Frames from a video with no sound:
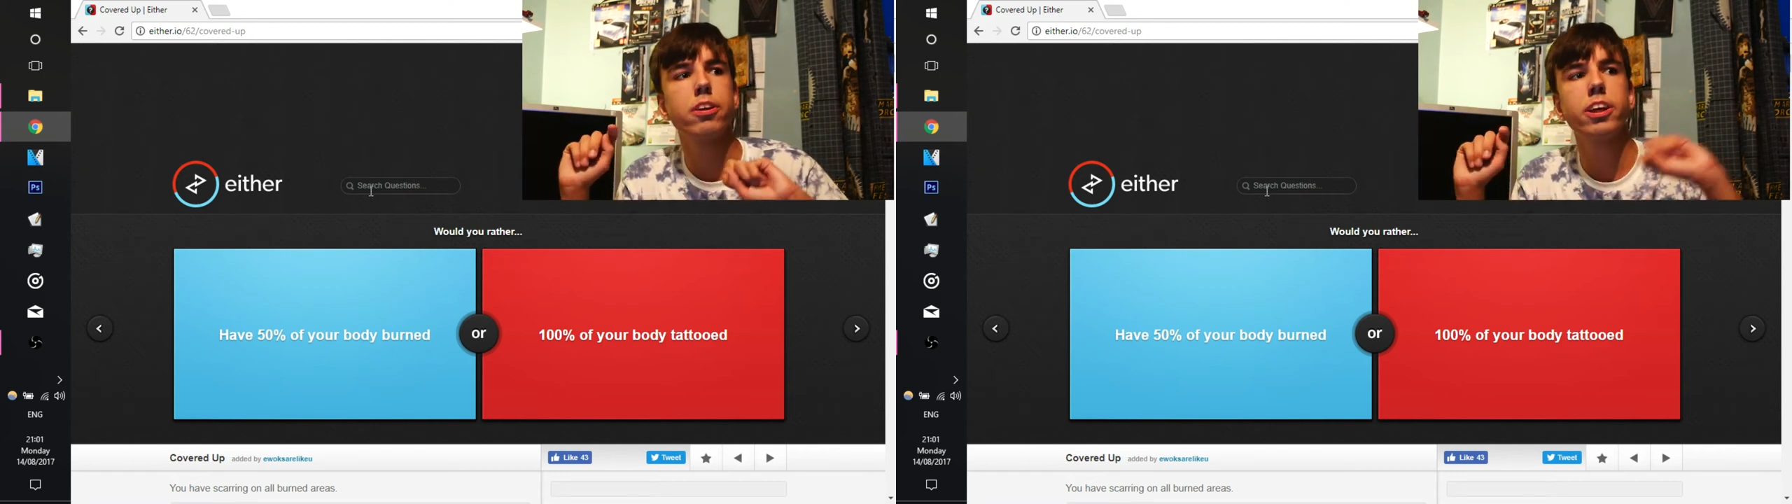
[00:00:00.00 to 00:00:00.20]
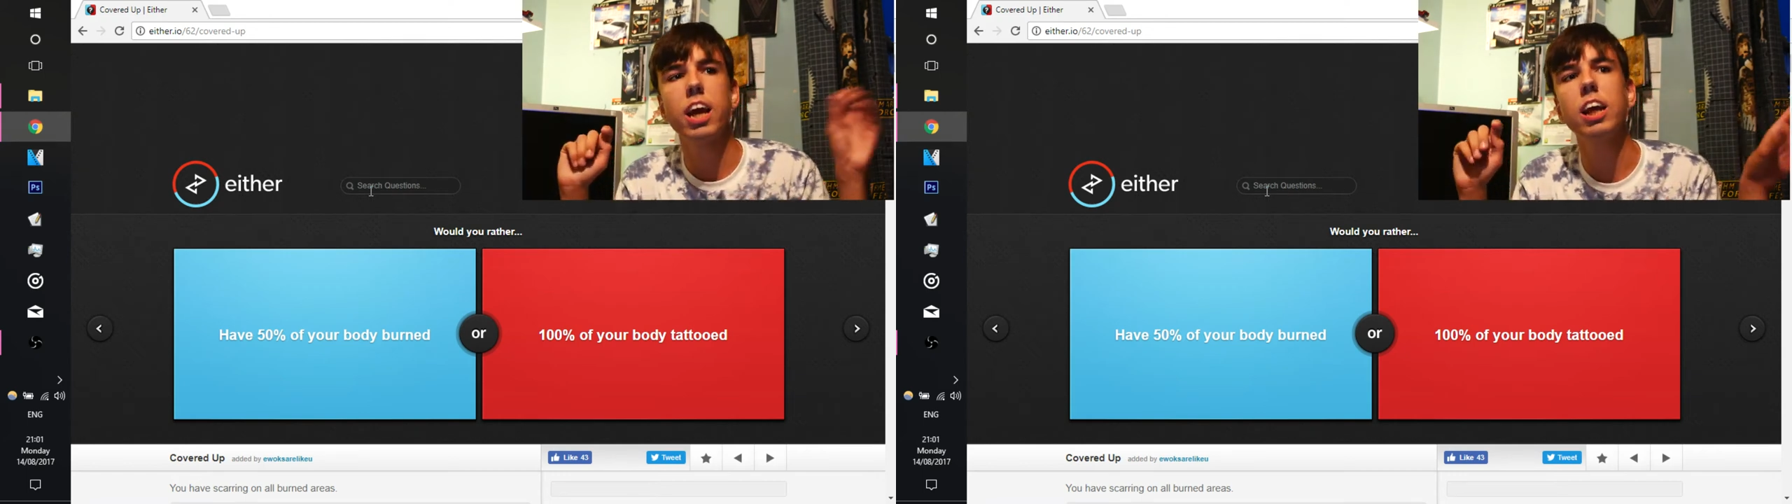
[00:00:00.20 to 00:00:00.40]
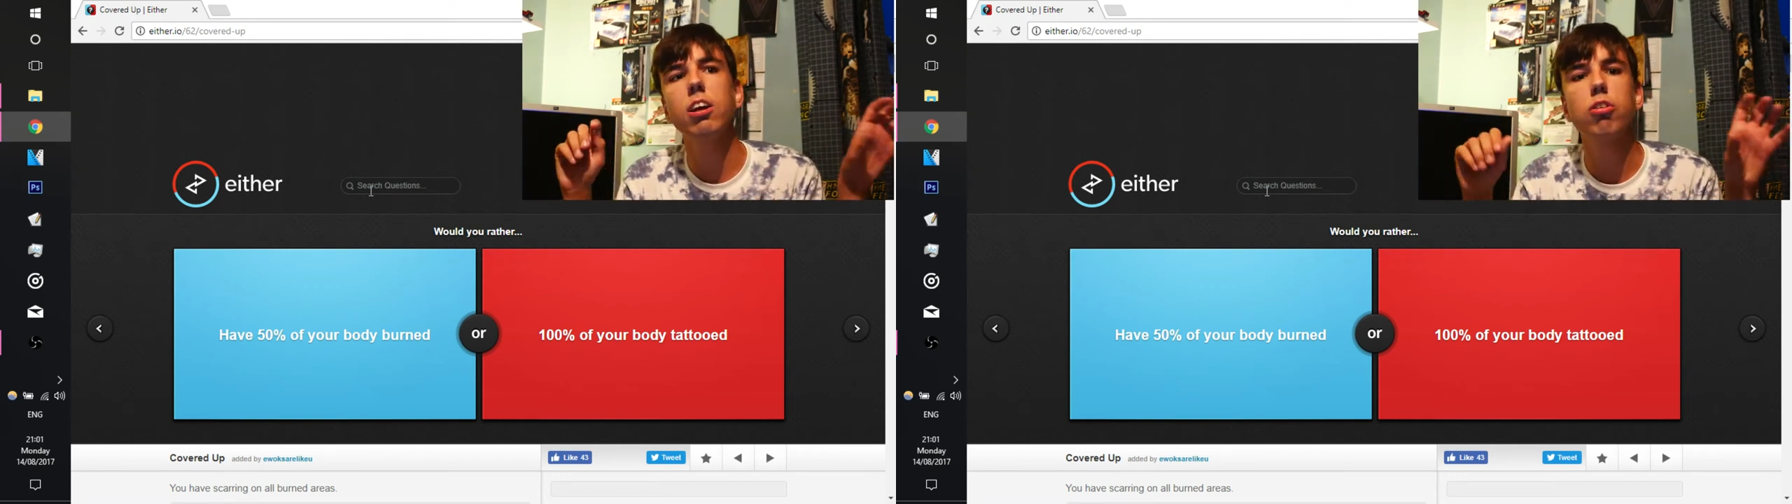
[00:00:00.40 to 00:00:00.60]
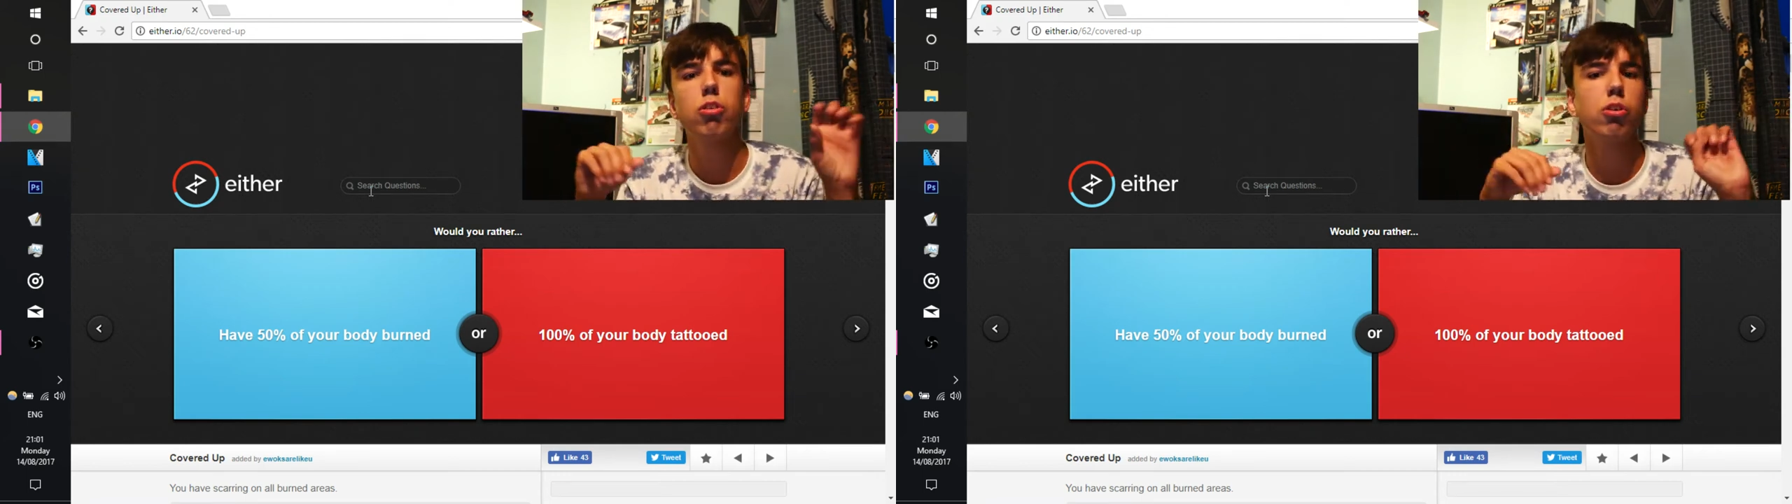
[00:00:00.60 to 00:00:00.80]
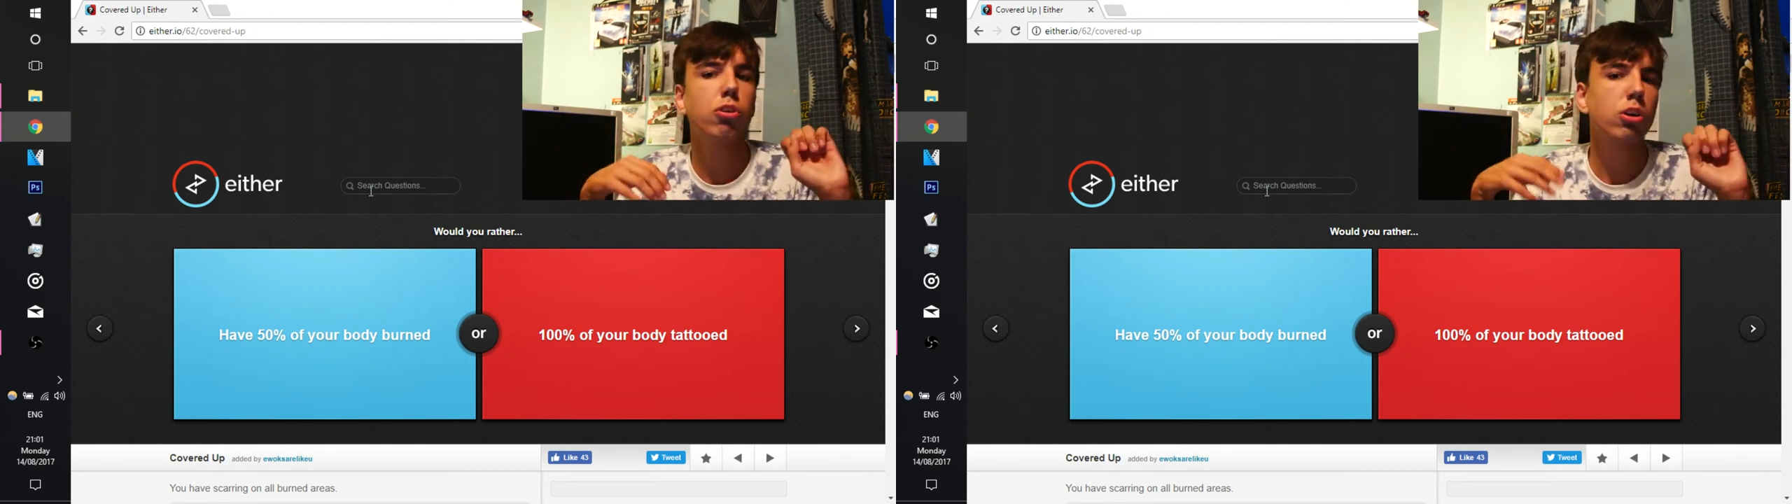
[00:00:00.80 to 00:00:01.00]
cakes
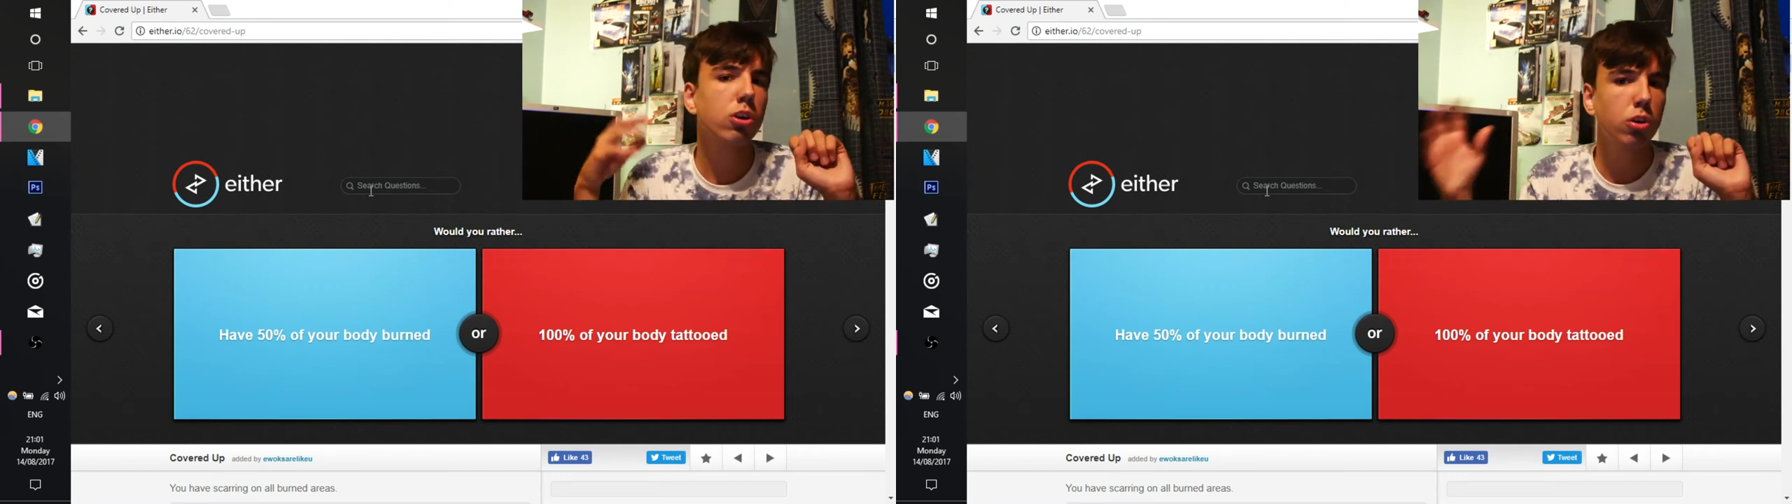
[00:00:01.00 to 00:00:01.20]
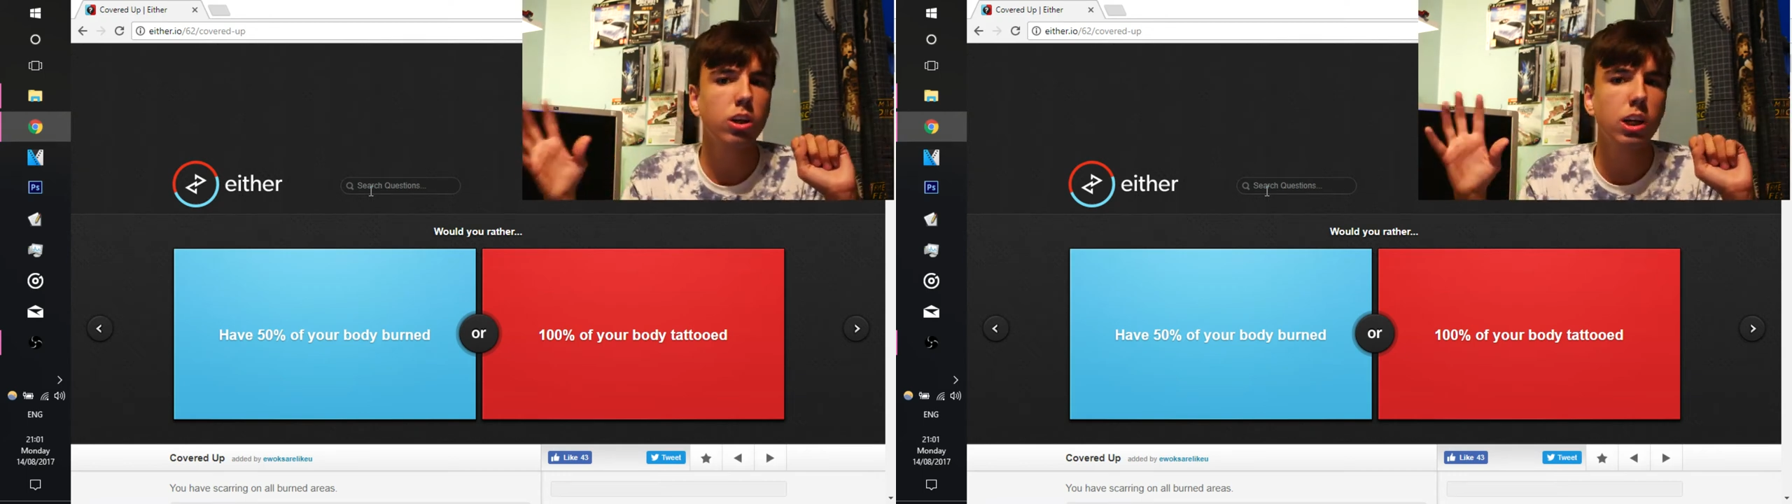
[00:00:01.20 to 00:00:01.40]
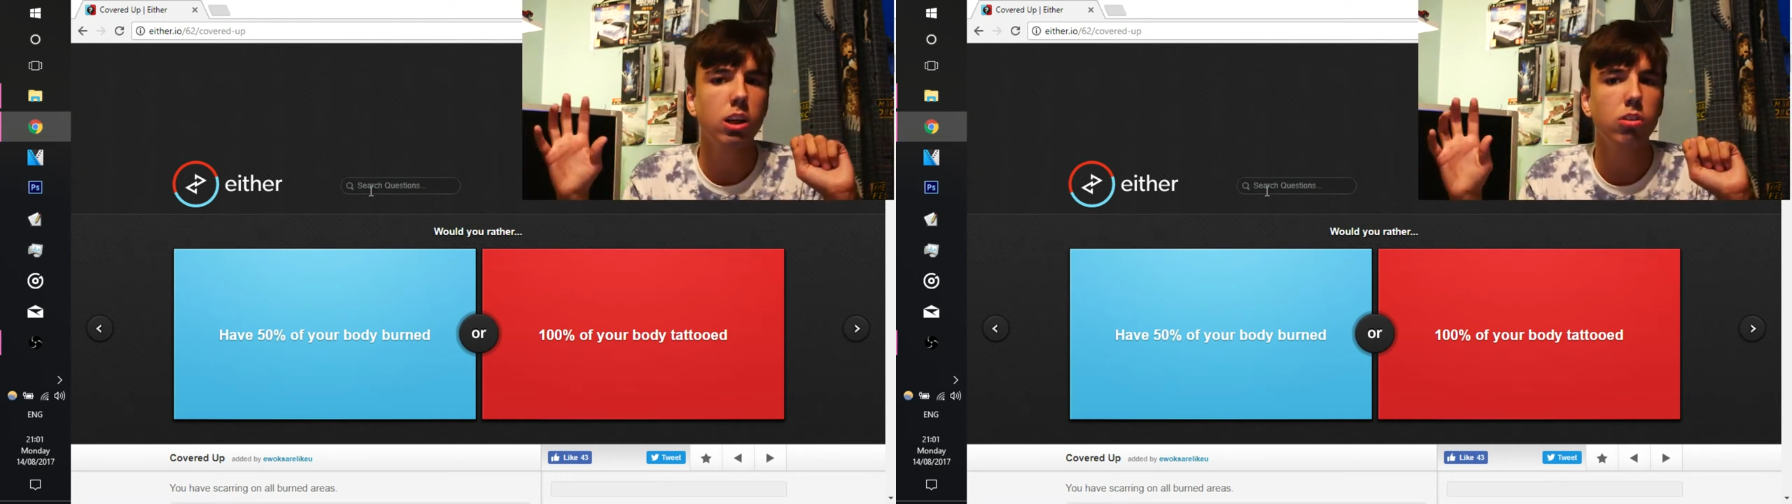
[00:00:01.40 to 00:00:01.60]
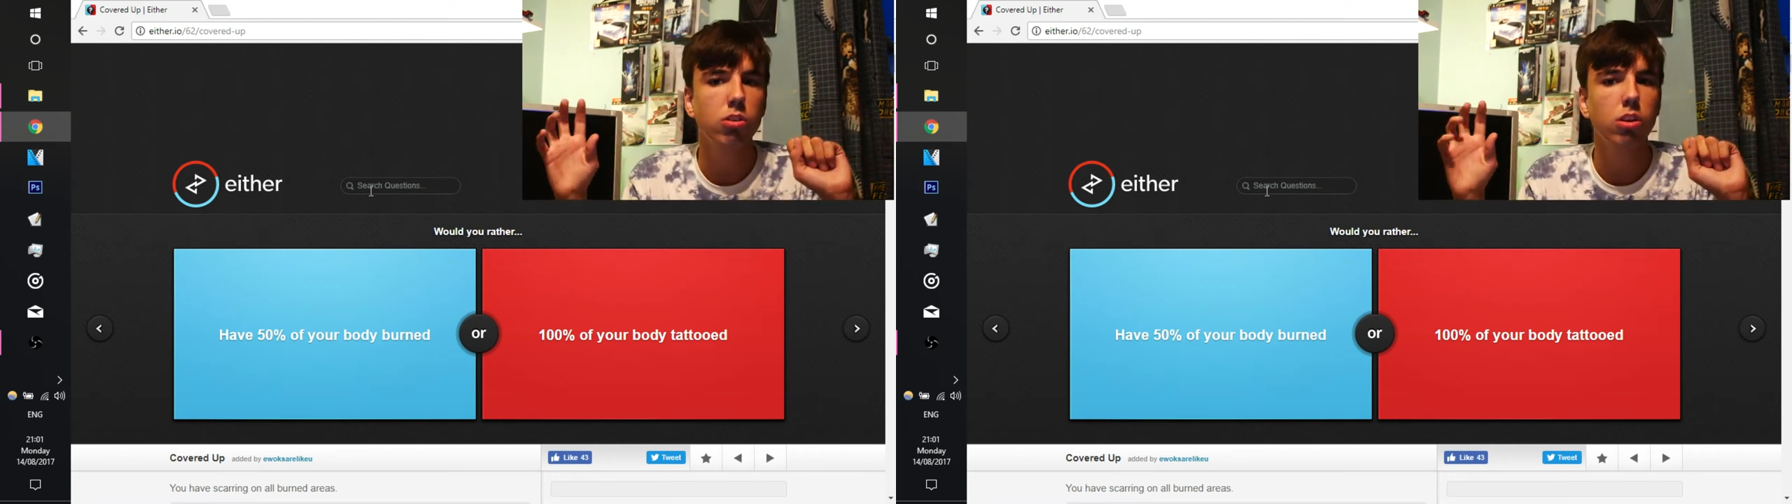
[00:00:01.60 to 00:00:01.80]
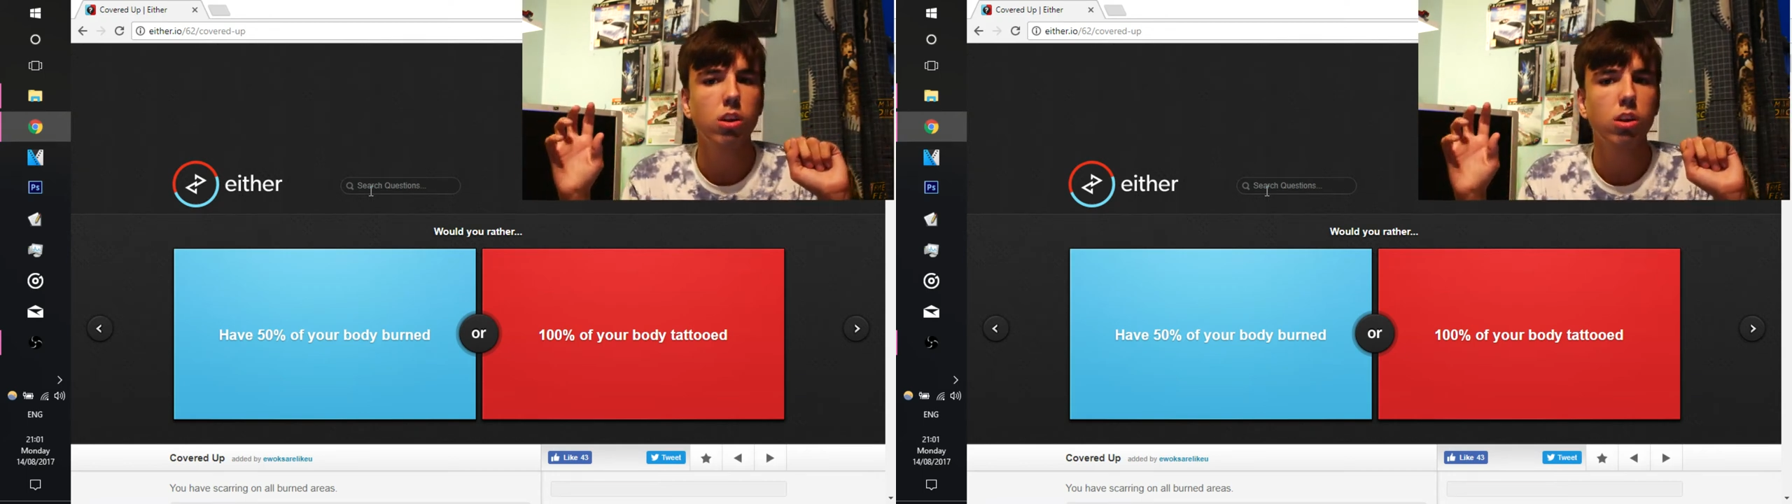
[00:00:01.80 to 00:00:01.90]
or cookies?